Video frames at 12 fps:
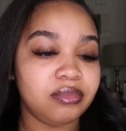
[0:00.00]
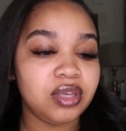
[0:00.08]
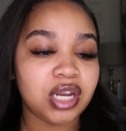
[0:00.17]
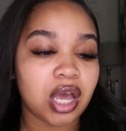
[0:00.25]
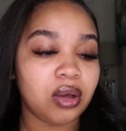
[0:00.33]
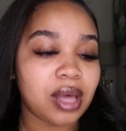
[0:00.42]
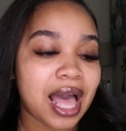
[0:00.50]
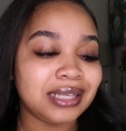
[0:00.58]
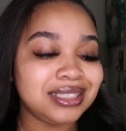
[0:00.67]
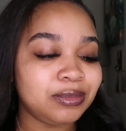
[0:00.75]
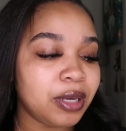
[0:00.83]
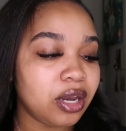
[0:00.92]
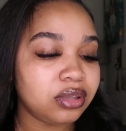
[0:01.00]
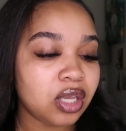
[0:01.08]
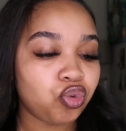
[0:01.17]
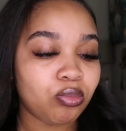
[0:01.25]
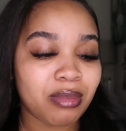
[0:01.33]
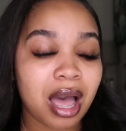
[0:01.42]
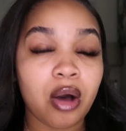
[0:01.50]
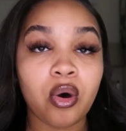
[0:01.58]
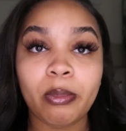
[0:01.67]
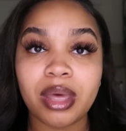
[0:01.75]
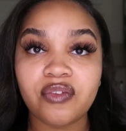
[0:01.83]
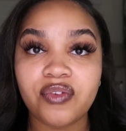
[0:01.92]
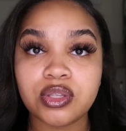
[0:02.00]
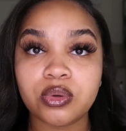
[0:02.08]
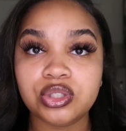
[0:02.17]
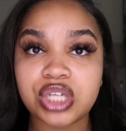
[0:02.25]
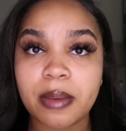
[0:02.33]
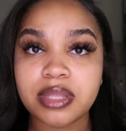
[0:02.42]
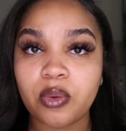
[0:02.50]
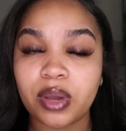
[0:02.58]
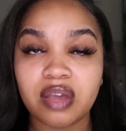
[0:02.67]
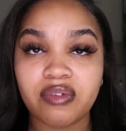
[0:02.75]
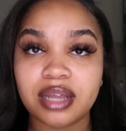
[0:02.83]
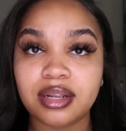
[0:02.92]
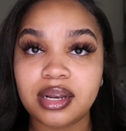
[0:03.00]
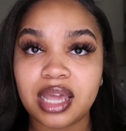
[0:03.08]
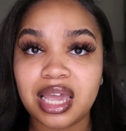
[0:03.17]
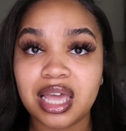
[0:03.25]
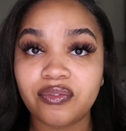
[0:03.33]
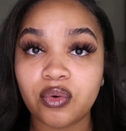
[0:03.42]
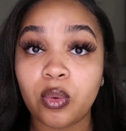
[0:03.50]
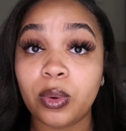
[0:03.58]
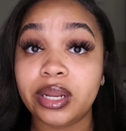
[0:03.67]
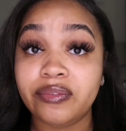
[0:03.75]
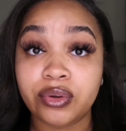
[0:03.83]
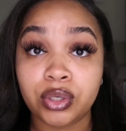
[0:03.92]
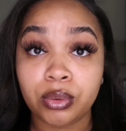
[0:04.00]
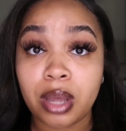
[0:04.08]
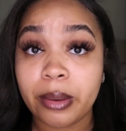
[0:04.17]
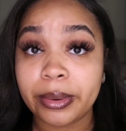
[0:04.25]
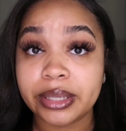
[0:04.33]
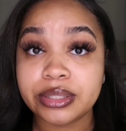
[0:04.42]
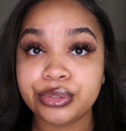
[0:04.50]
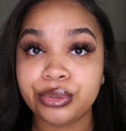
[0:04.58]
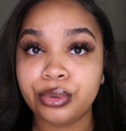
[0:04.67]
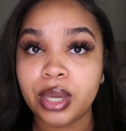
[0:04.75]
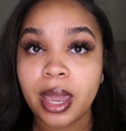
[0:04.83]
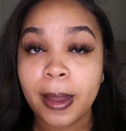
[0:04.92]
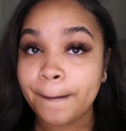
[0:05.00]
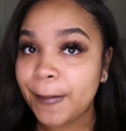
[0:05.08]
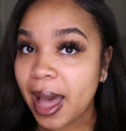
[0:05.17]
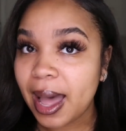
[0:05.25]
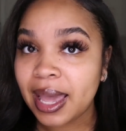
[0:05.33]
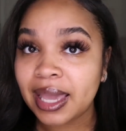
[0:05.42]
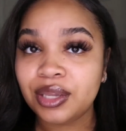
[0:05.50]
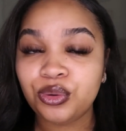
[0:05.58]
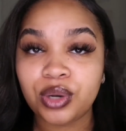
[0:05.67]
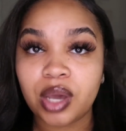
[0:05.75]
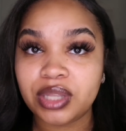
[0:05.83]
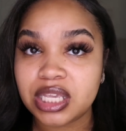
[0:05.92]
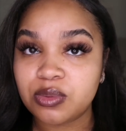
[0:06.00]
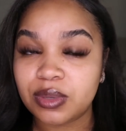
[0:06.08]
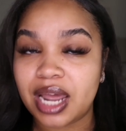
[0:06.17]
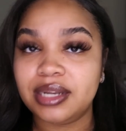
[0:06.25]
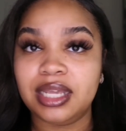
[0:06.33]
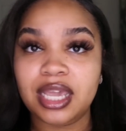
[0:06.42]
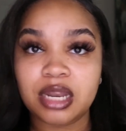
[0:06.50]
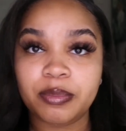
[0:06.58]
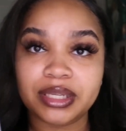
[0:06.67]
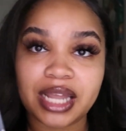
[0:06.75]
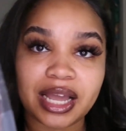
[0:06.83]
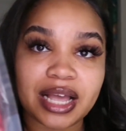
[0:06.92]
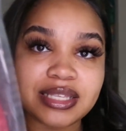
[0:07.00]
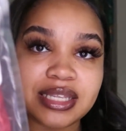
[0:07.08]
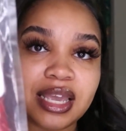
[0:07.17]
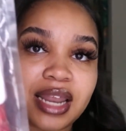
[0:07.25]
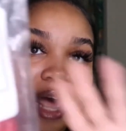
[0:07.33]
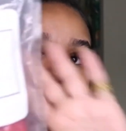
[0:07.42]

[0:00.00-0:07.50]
you know i just paired things from my own metaphysical shop so whatever i didn't have or whatever new i wanted to buy you know that's what i did but like i said